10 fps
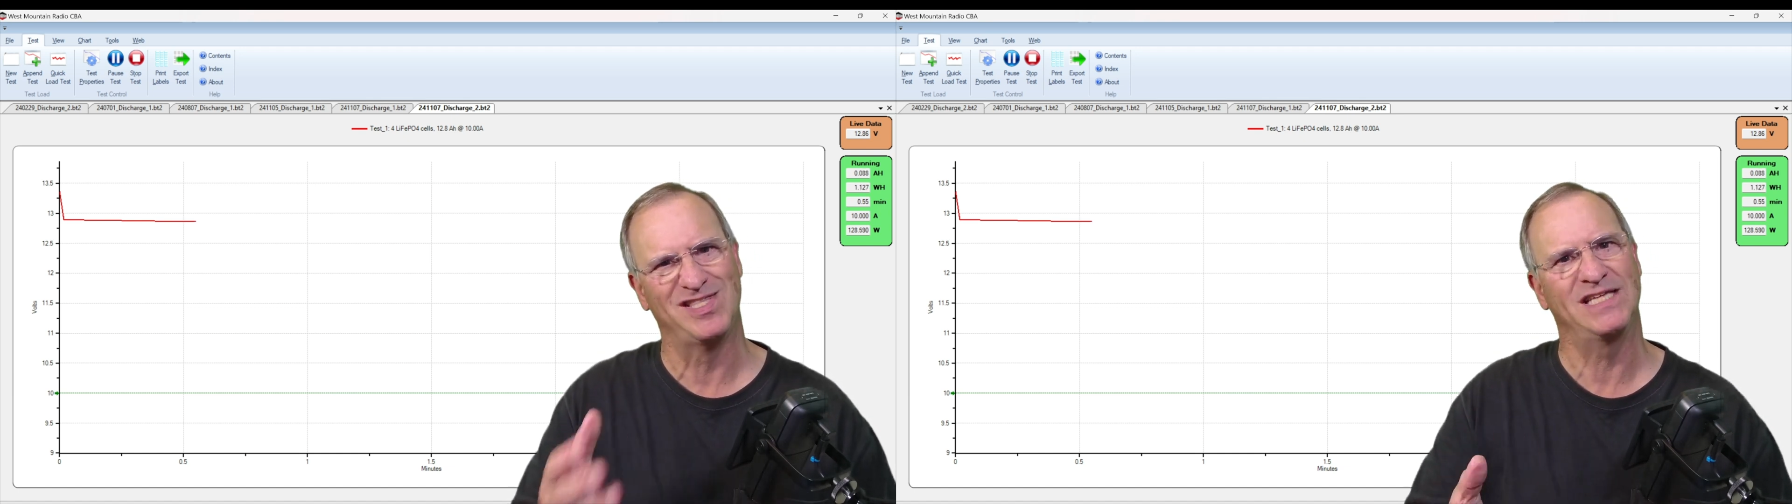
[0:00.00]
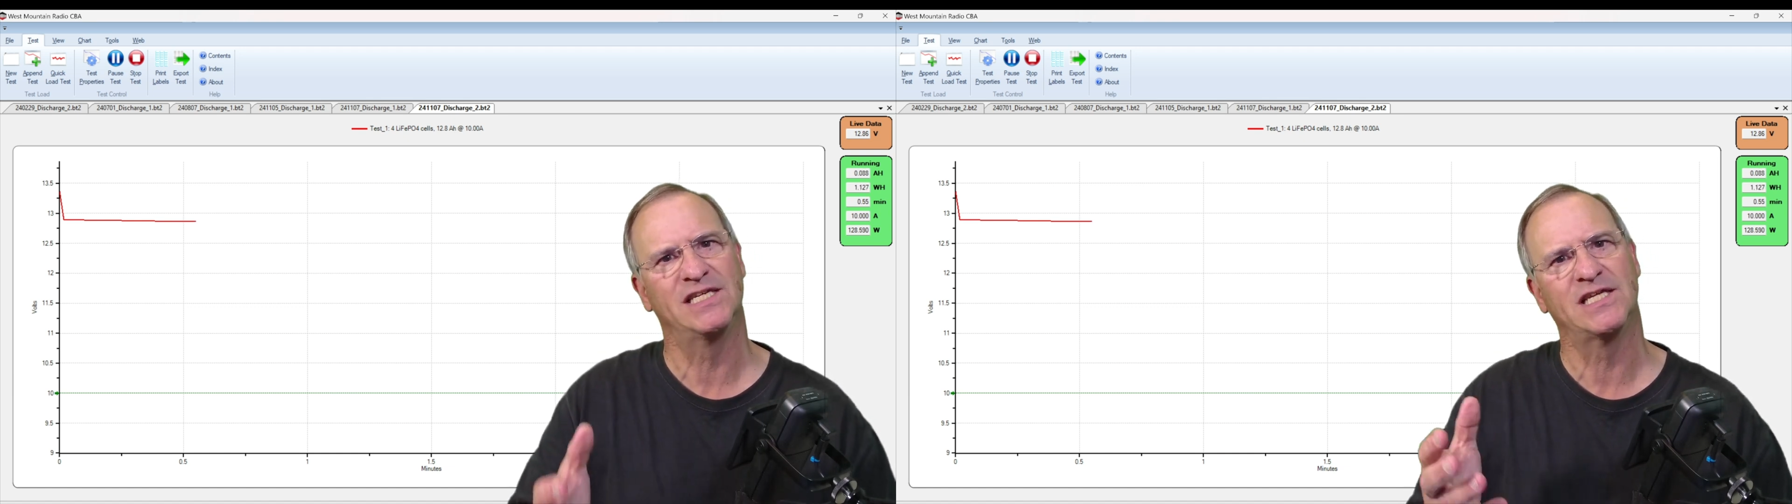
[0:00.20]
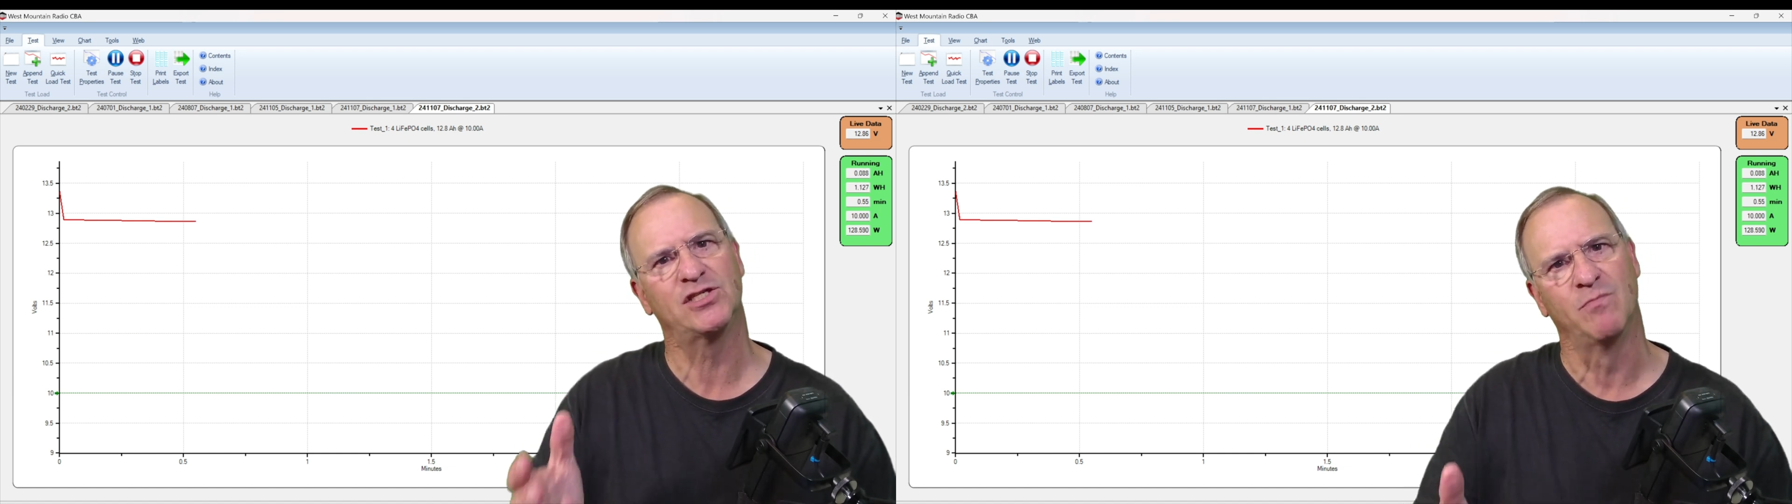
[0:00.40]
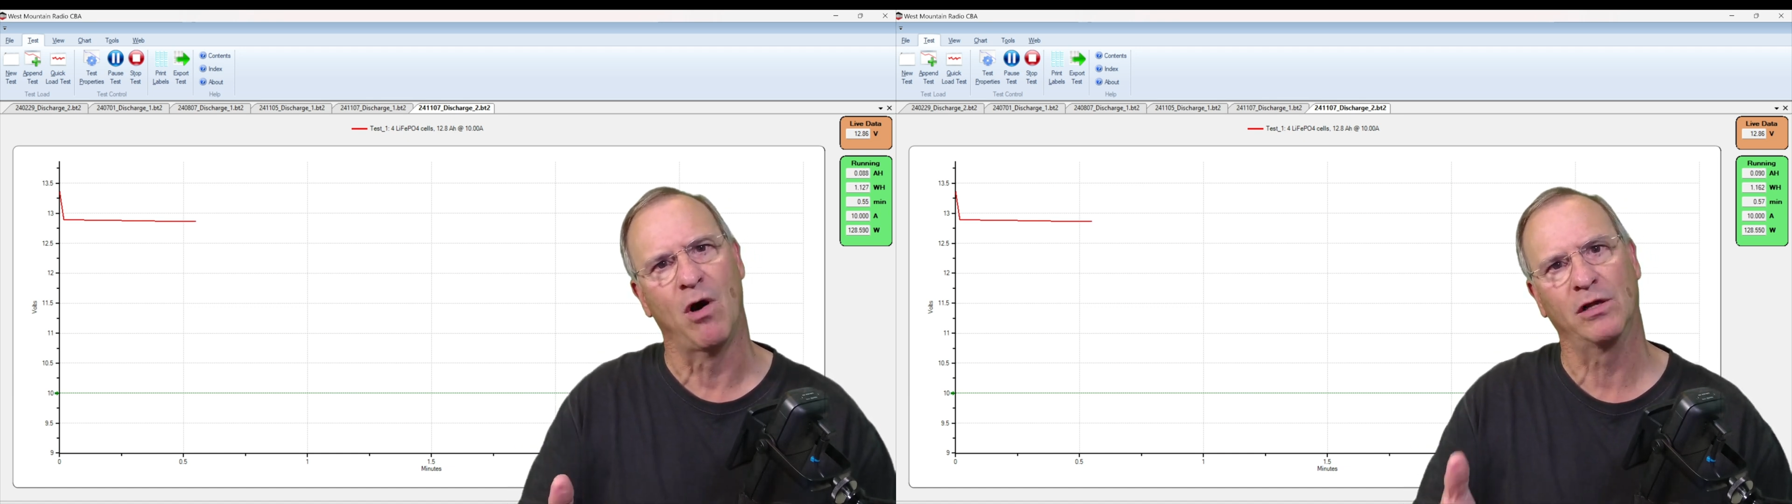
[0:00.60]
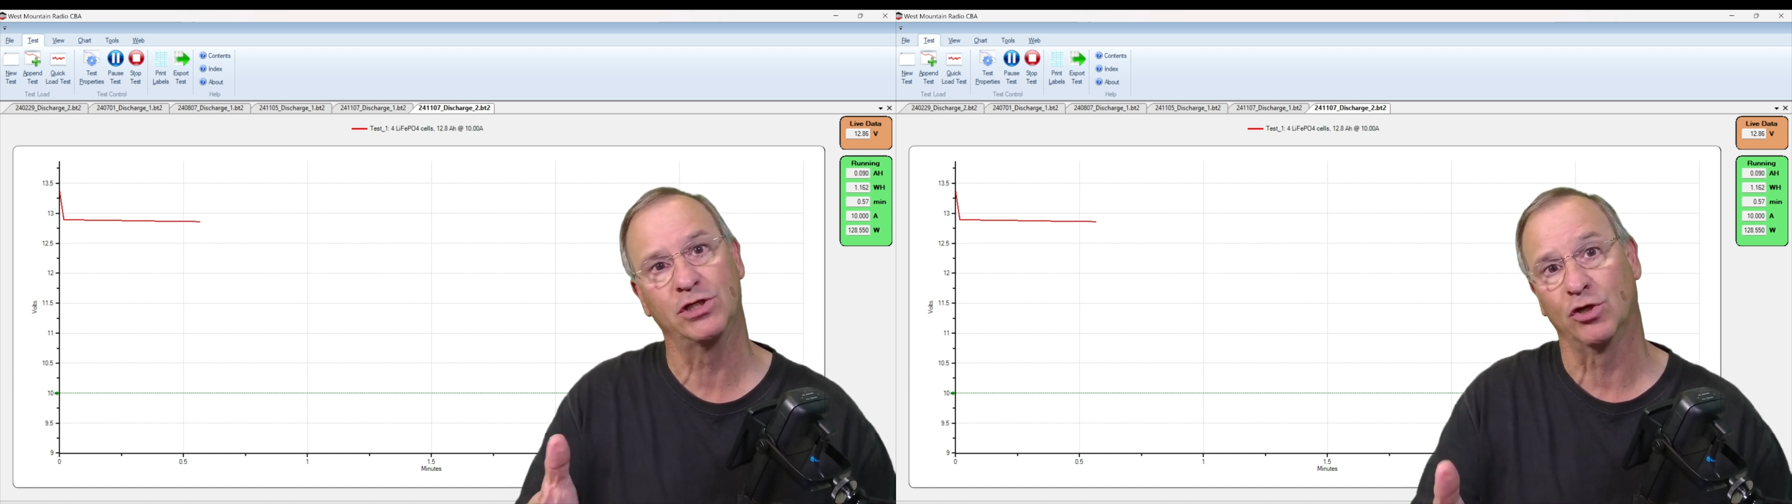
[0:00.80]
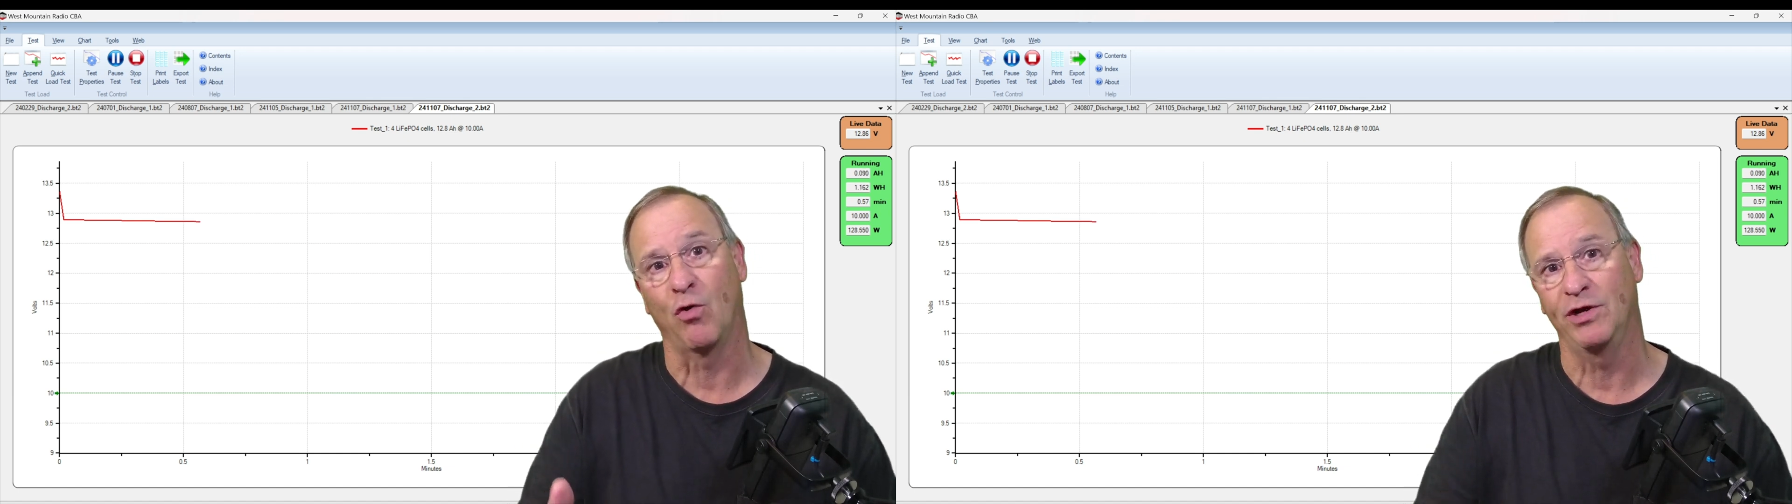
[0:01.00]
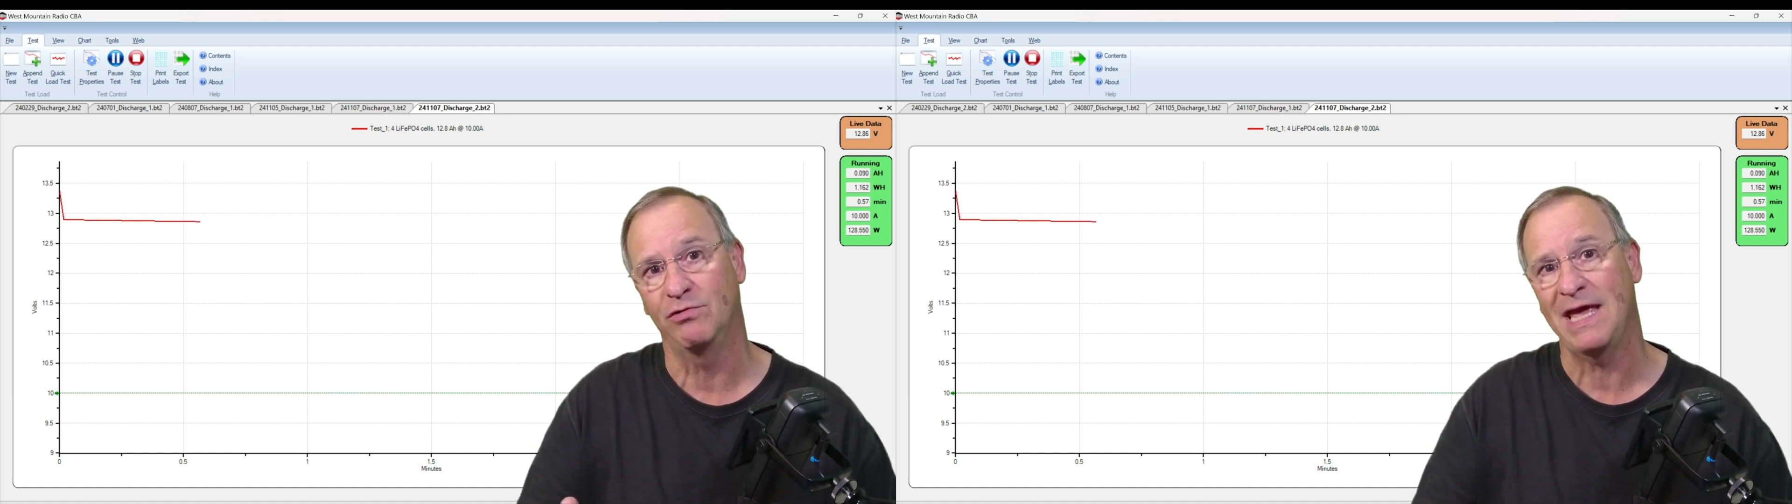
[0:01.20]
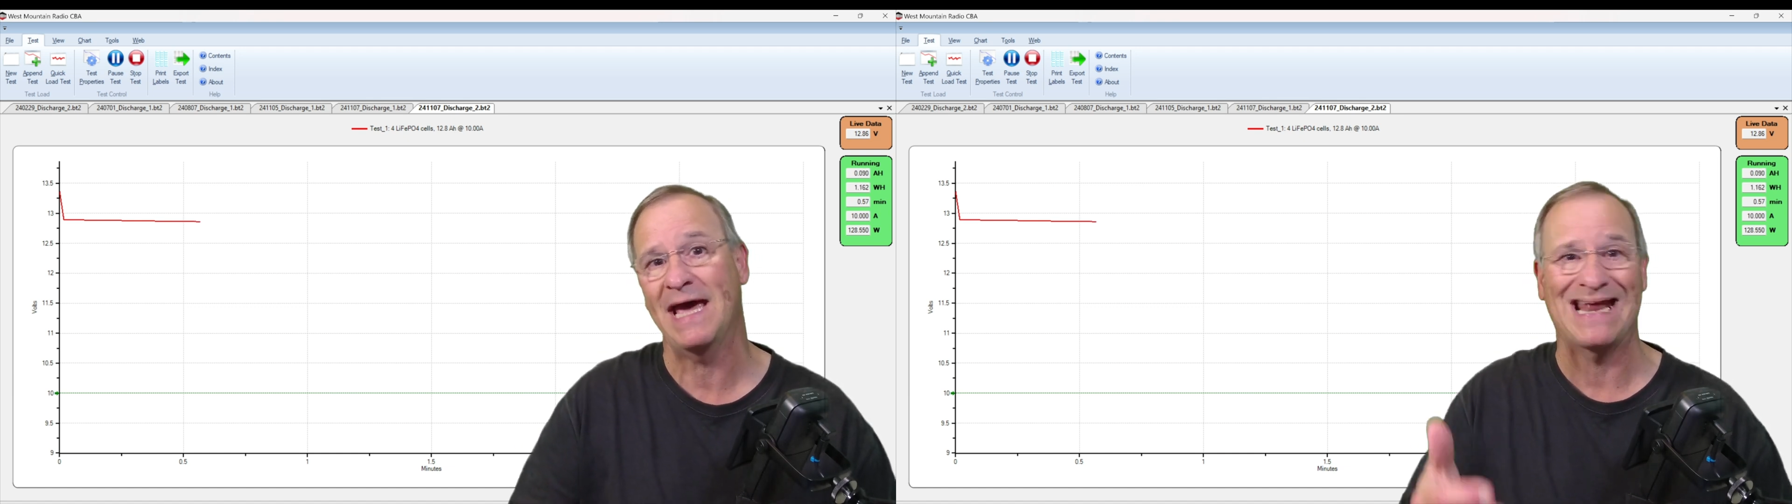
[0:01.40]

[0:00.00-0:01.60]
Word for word: this is as small as you're going to get